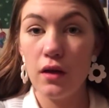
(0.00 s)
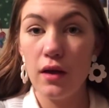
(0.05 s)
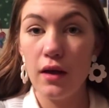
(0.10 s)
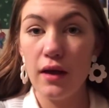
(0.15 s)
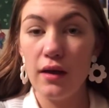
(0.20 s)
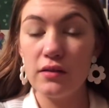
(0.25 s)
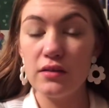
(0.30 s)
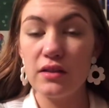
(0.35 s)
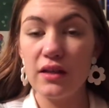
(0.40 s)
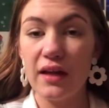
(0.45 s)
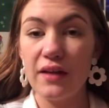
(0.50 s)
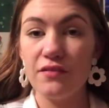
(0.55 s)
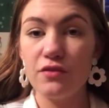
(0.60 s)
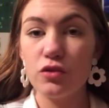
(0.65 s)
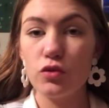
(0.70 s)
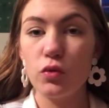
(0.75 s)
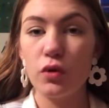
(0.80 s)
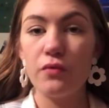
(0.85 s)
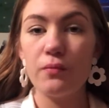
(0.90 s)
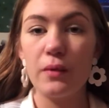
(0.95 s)
It's the iPhone
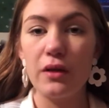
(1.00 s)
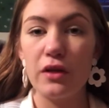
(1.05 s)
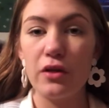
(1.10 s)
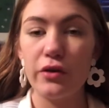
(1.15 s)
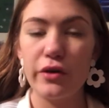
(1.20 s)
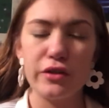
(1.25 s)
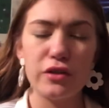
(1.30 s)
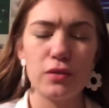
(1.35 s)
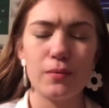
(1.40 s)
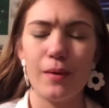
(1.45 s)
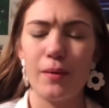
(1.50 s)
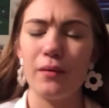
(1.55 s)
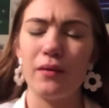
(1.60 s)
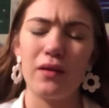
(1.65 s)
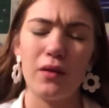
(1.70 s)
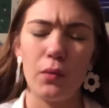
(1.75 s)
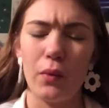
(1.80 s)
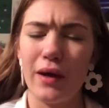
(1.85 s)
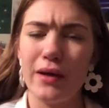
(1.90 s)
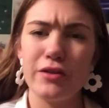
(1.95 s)
12 mini. You guys are probably
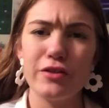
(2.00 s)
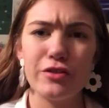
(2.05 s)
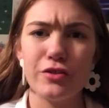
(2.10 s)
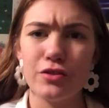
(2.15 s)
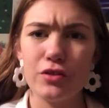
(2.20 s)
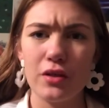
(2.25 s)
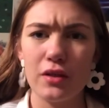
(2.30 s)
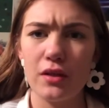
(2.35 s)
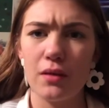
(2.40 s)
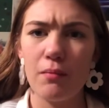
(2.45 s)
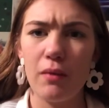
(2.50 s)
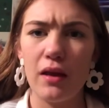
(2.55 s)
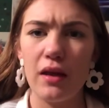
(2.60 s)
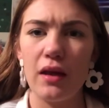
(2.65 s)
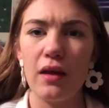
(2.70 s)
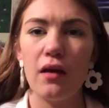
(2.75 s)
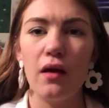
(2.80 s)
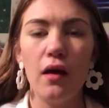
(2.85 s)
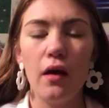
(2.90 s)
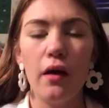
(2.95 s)
like, why did you get the
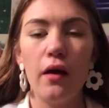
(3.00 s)
mini?